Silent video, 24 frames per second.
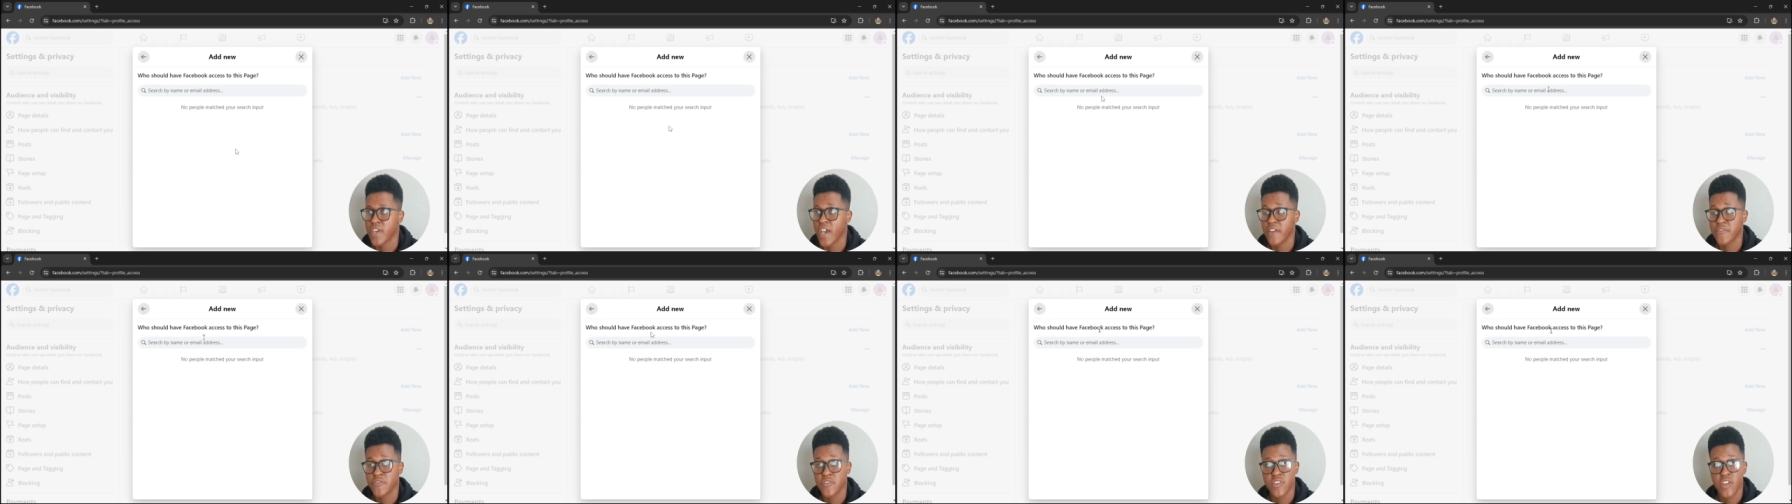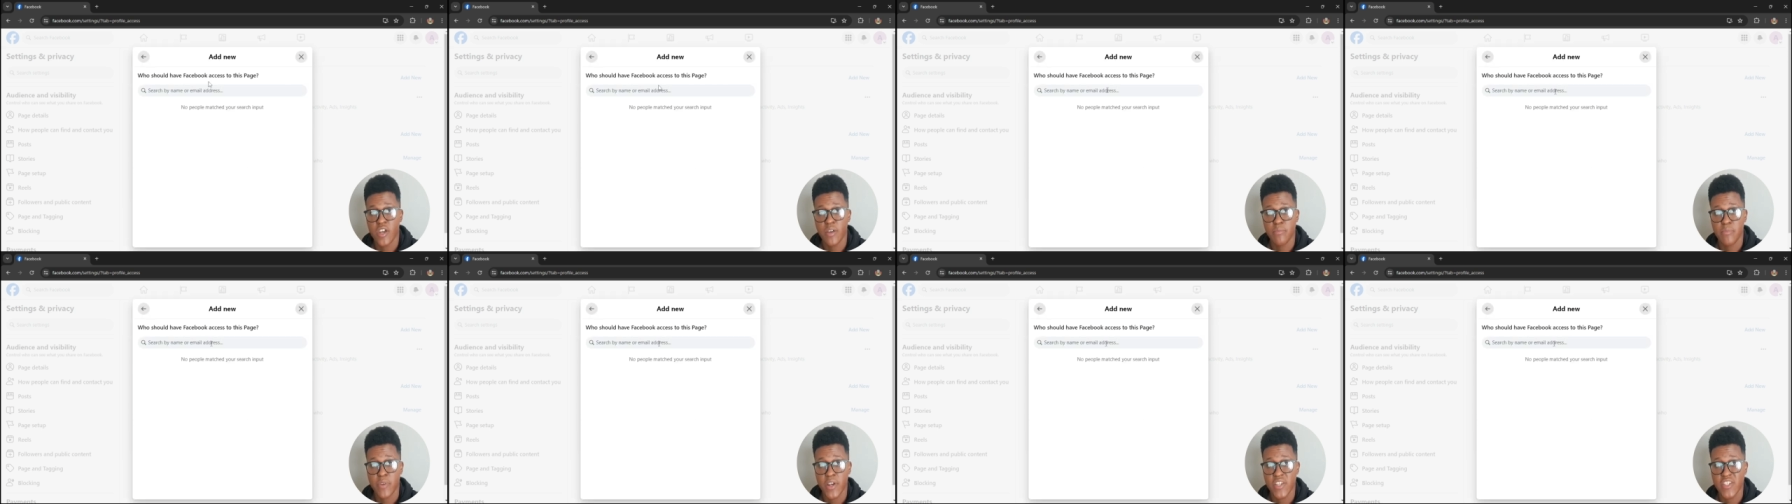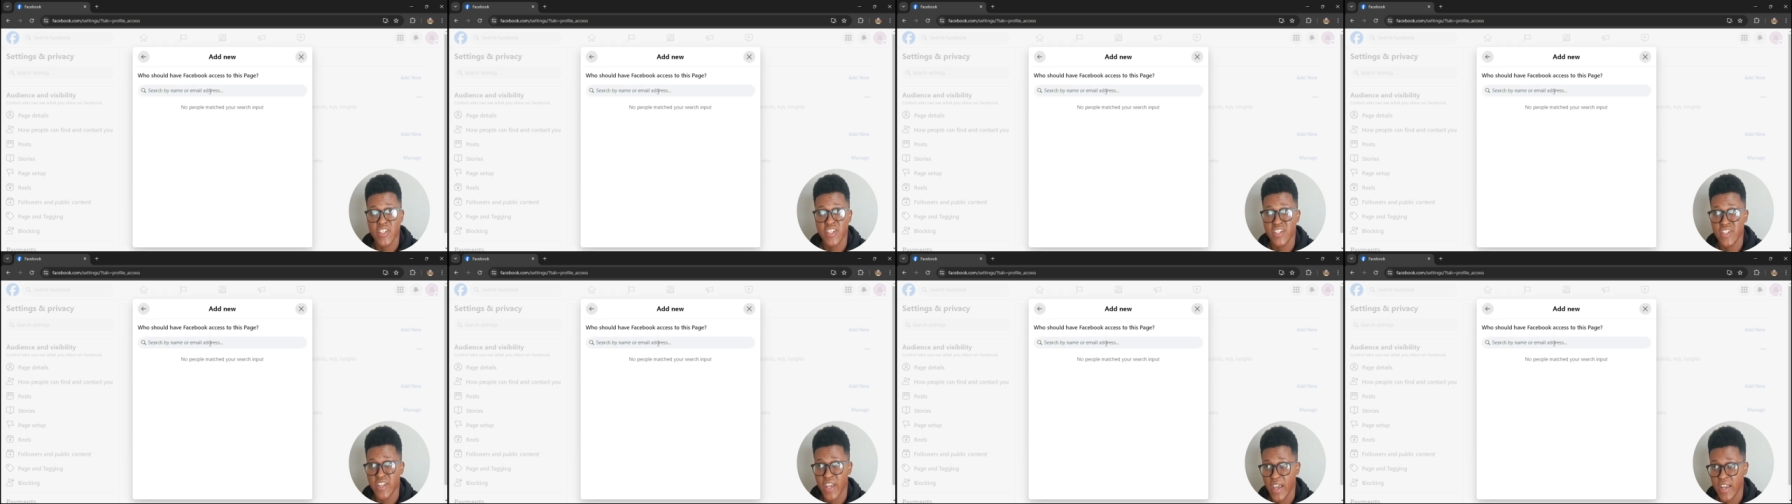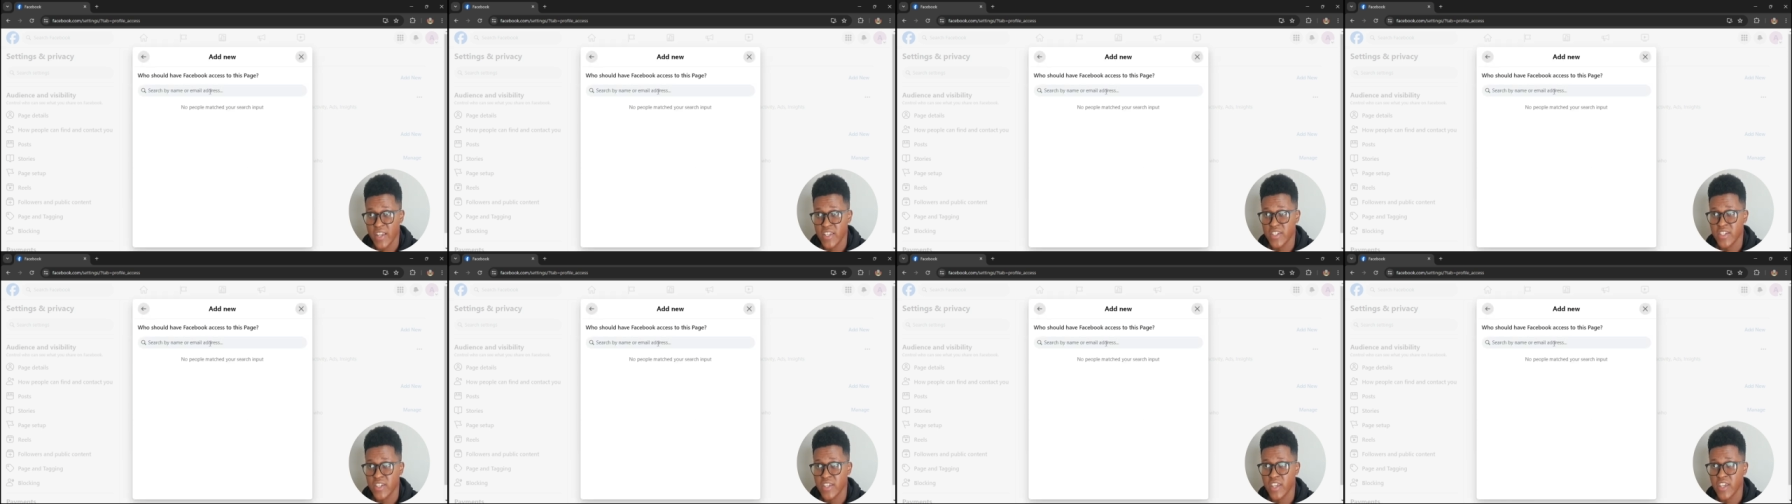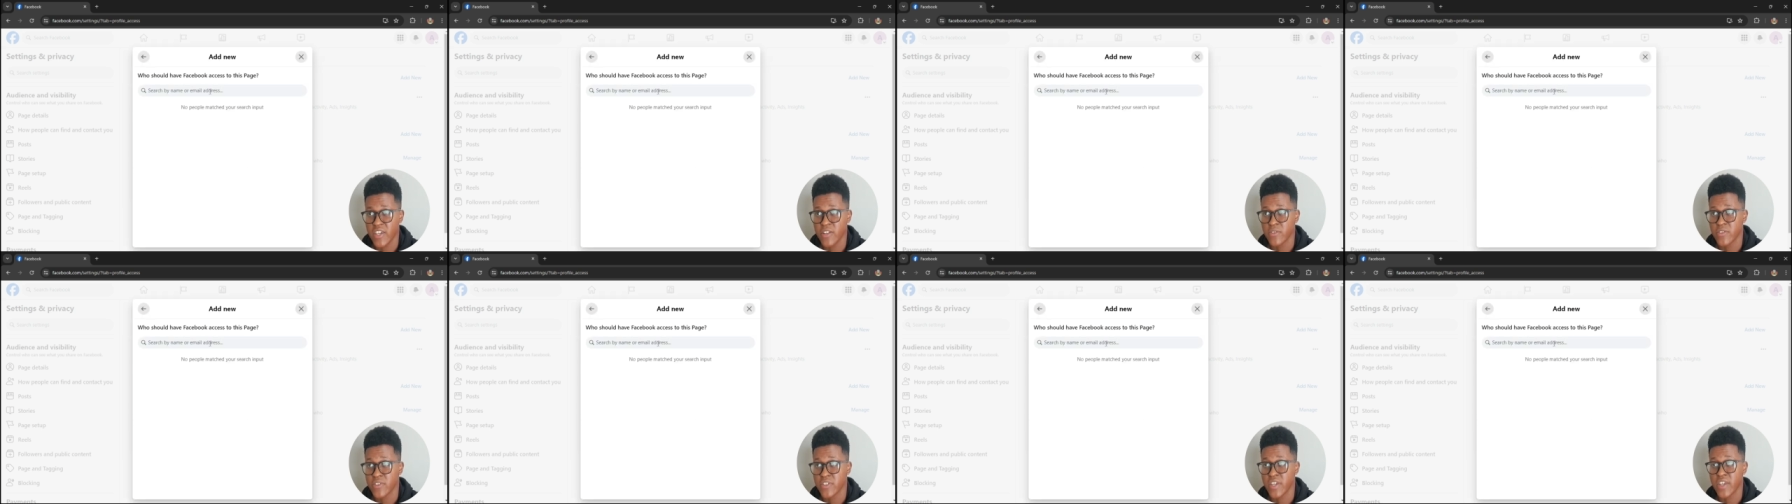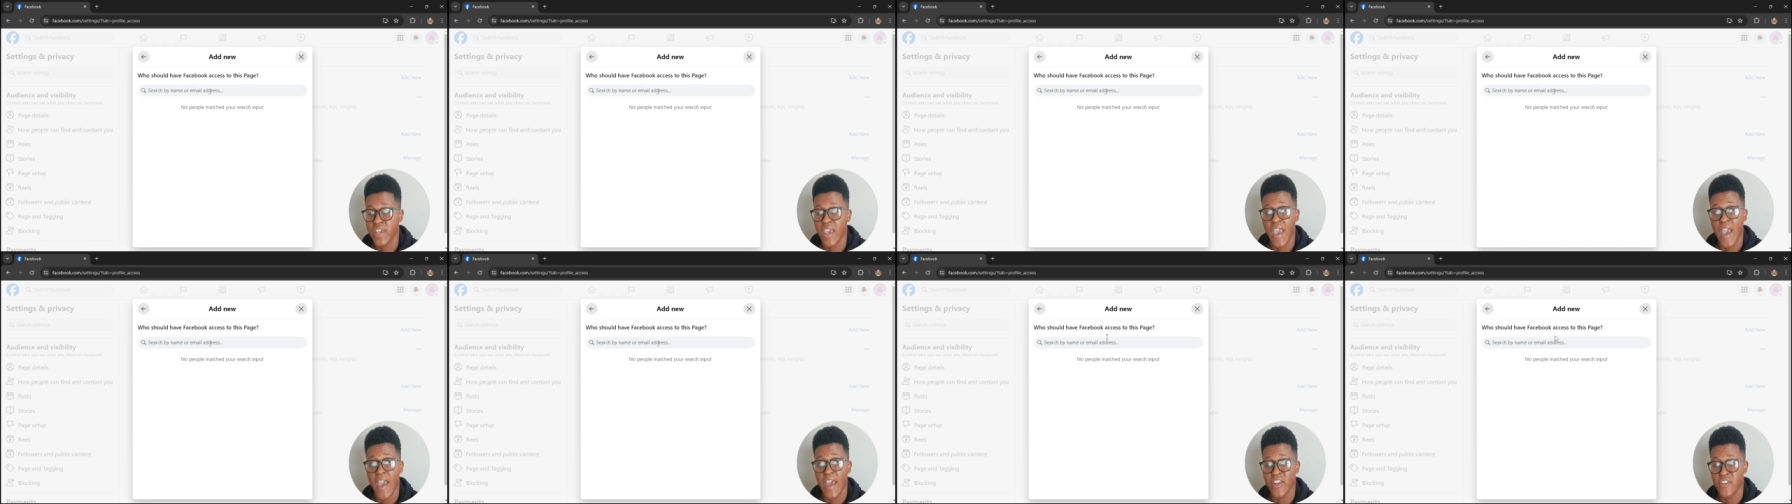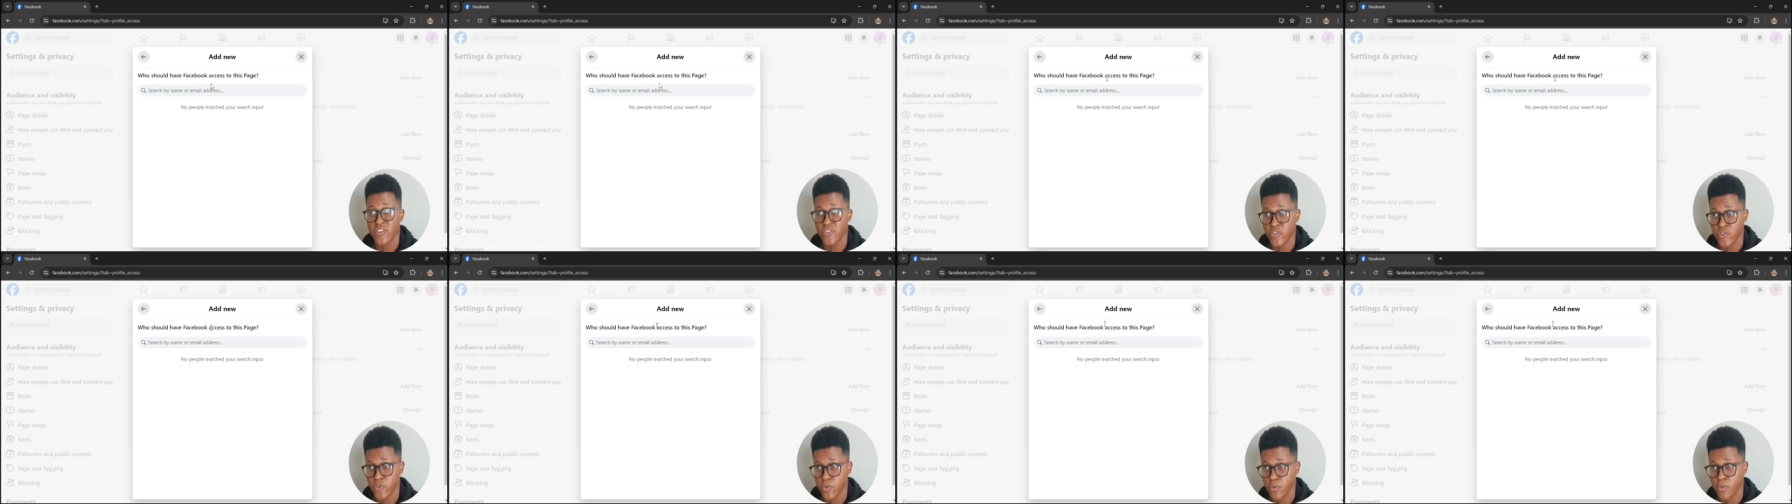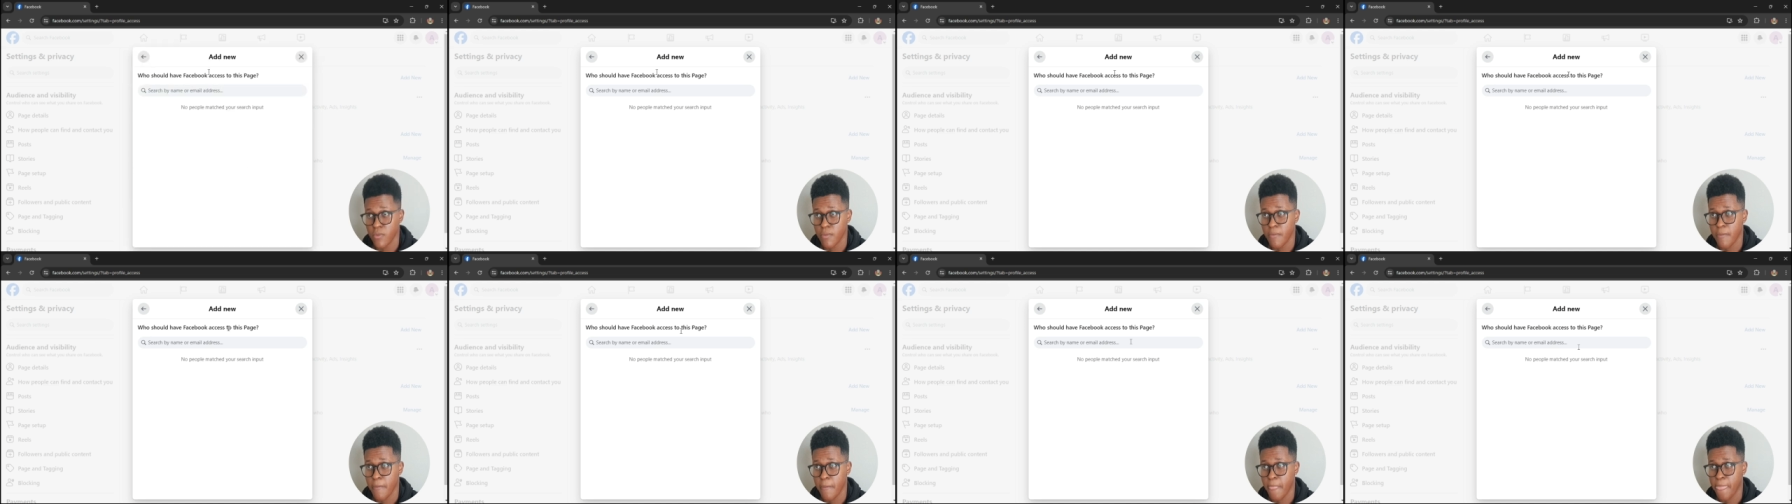After you're done pressing next, it'll say add new.